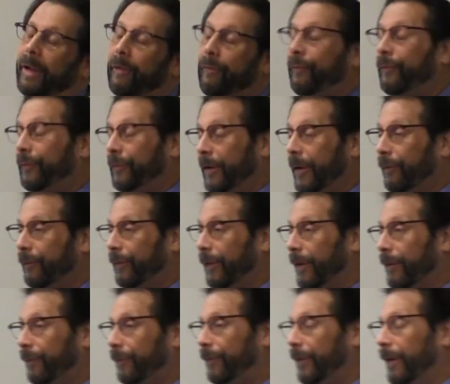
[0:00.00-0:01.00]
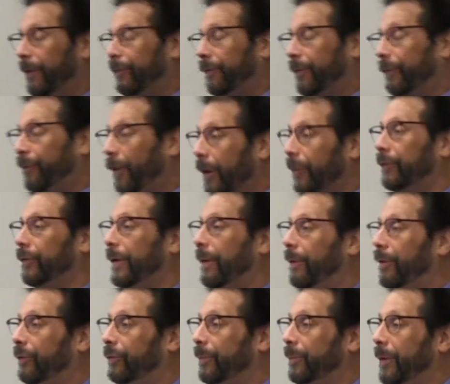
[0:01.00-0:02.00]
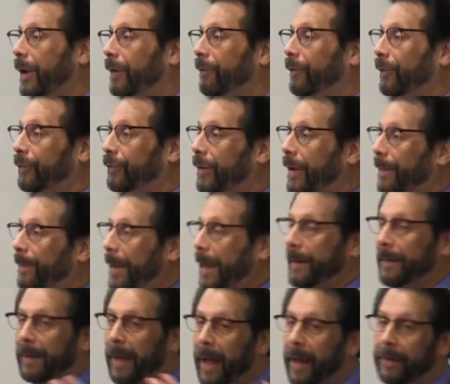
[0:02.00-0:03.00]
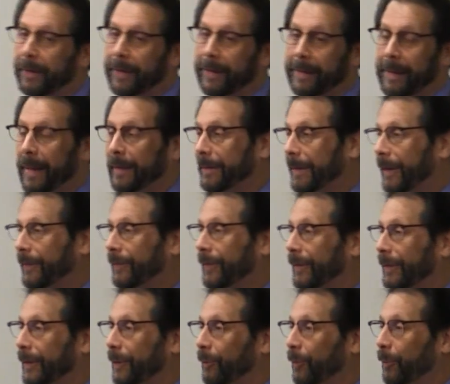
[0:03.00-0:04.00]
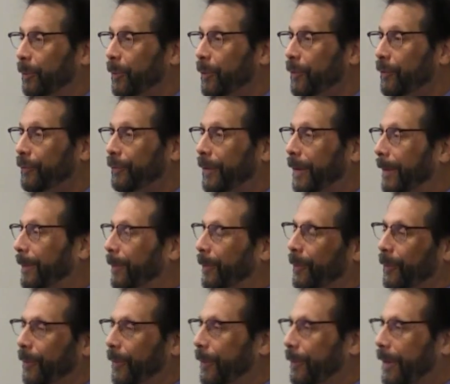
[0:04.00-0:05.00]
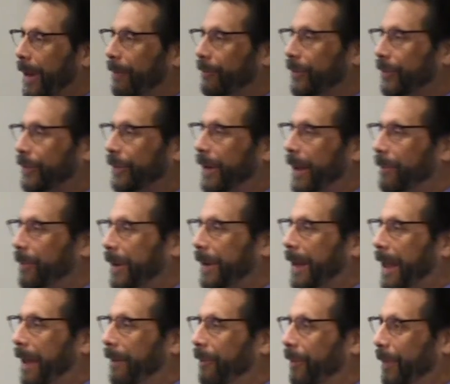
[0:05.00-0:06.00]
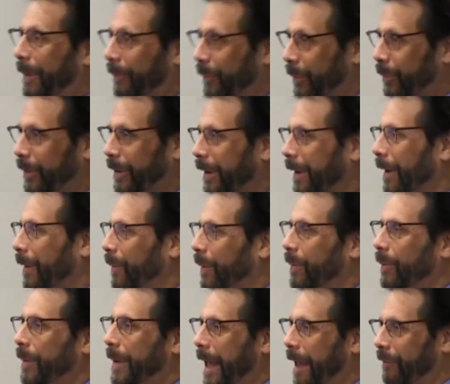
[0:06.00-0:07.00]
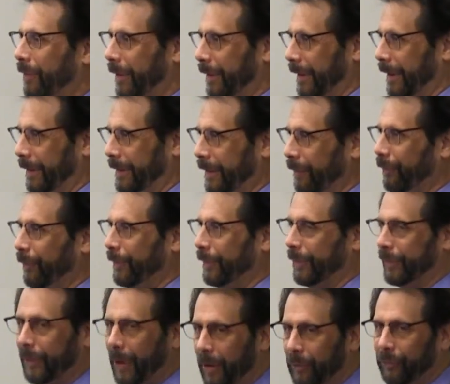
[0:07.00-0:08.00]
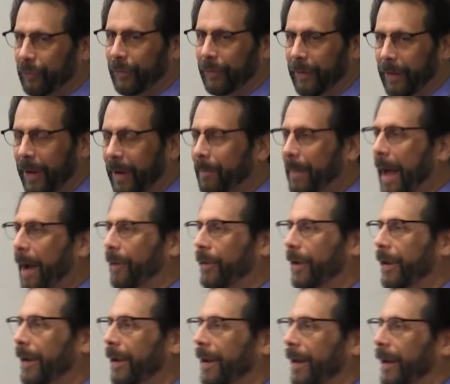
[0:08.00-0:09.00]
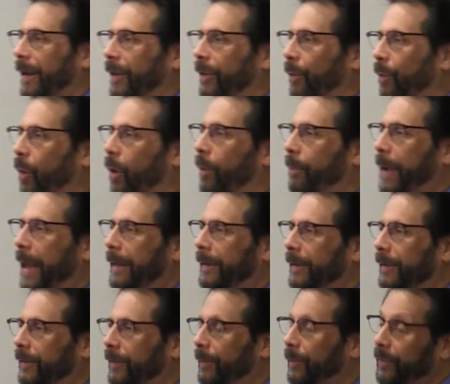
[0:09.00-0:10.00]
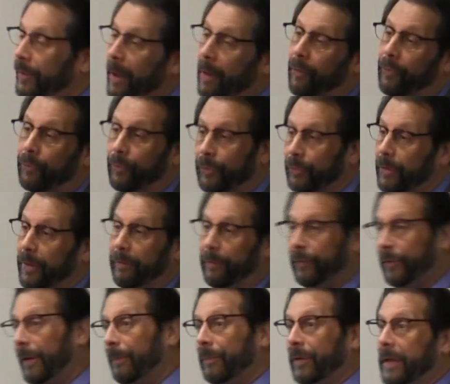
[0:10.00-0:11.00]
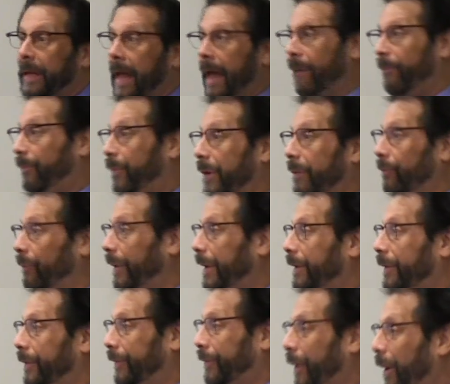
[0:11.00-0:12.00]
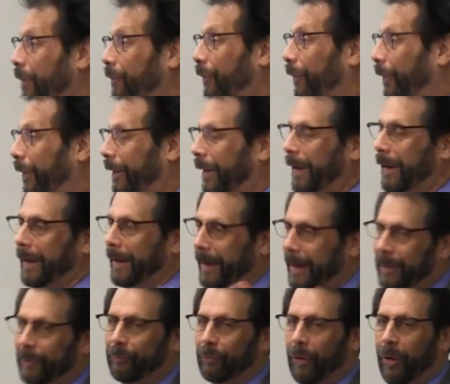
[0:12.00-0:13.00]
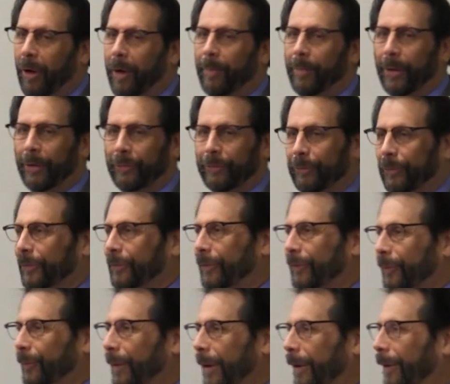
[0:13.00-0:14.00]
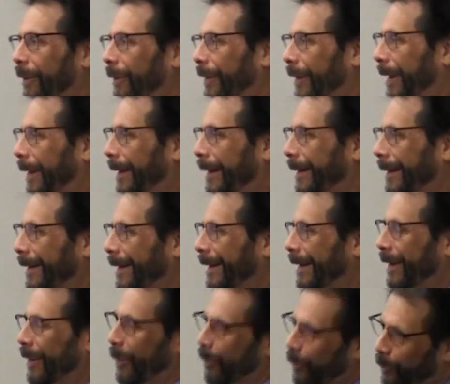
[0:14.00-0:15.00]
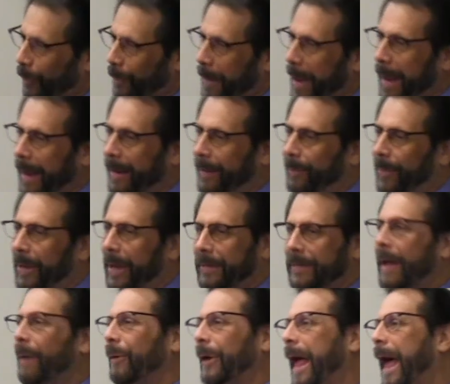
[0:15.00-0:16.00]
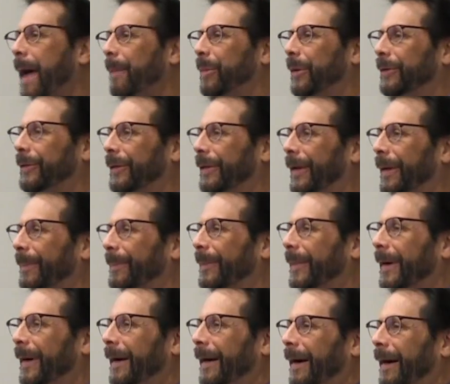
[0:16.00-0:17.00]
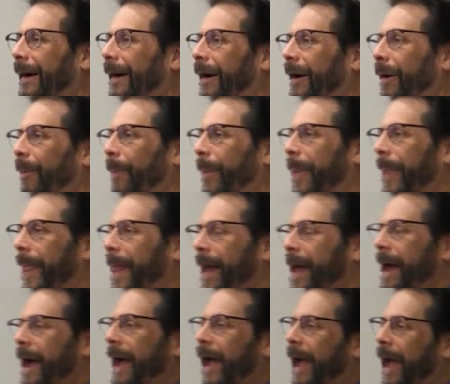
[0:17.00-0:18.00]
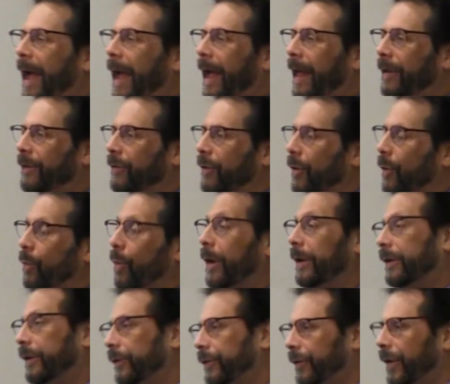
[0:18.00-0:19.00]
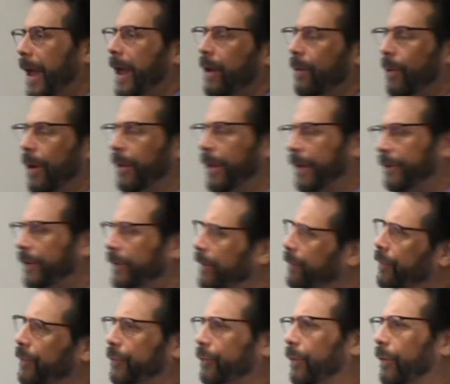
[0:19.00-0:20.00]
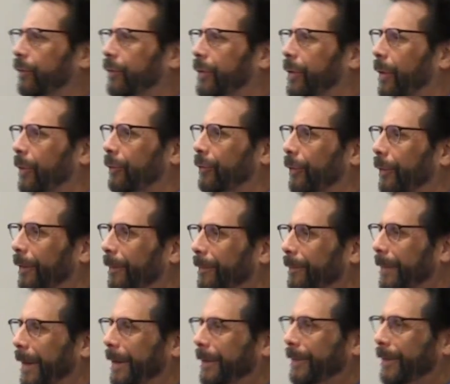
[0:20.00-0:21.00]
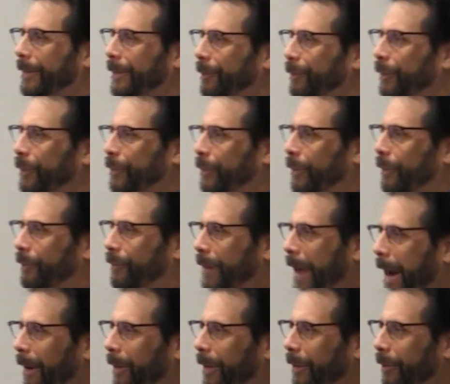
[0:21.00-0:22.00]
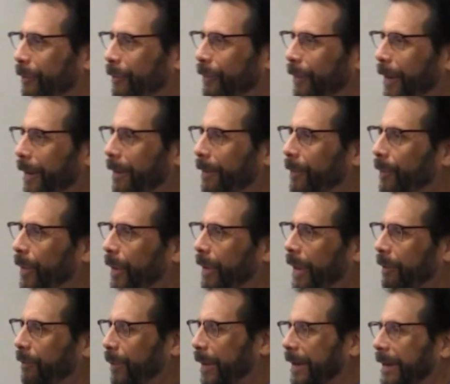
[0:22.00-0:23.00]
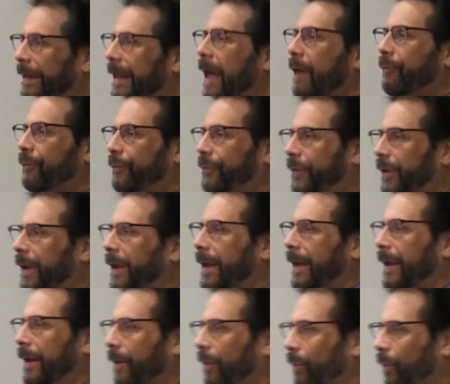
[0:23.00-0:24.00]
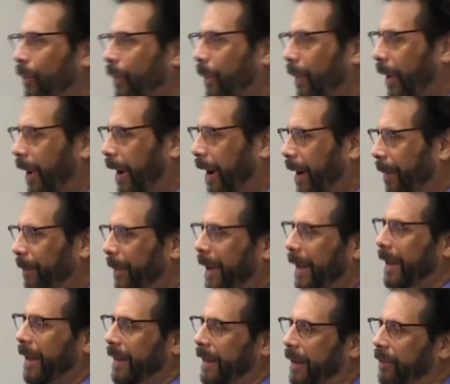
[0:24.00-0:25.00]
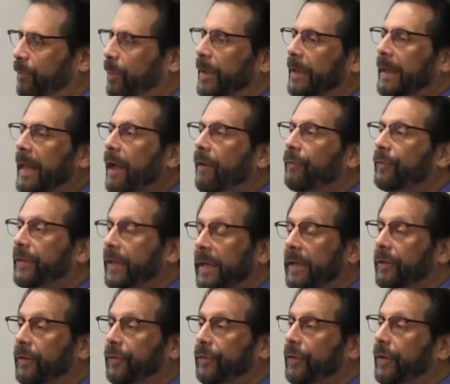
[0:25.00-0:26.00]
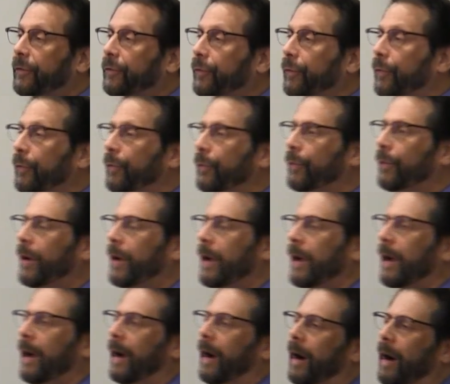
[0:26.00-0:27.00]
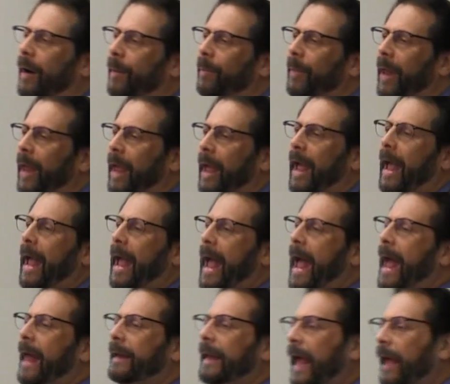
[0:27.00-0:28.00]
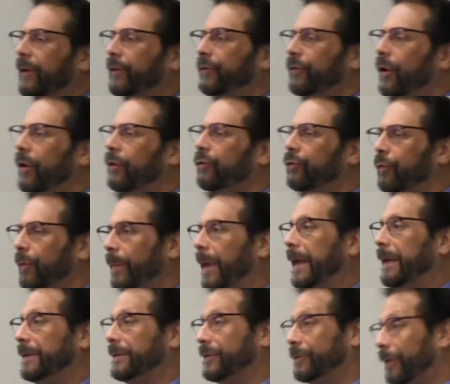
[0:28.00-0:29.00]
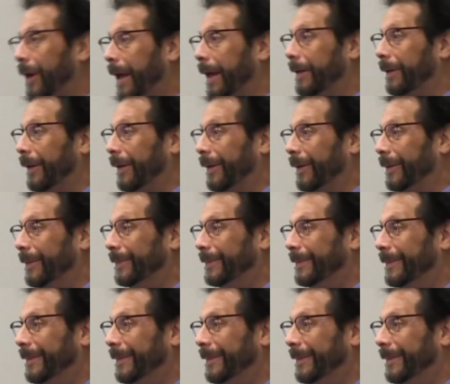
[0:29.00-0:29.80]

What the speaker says: If the functionaries from Yad Vashem had not clandestinely removed them, we would obviously we would be having a different discussion about the wall paintings themselves, which should have simply been rediscovered in Drohobycz, which is where they remain. But that's not what happened to them. And one could say, well, that's a different sort of closure. That's a different sort of narrative where they've been left. They've been left in situ, and as such remain stranded.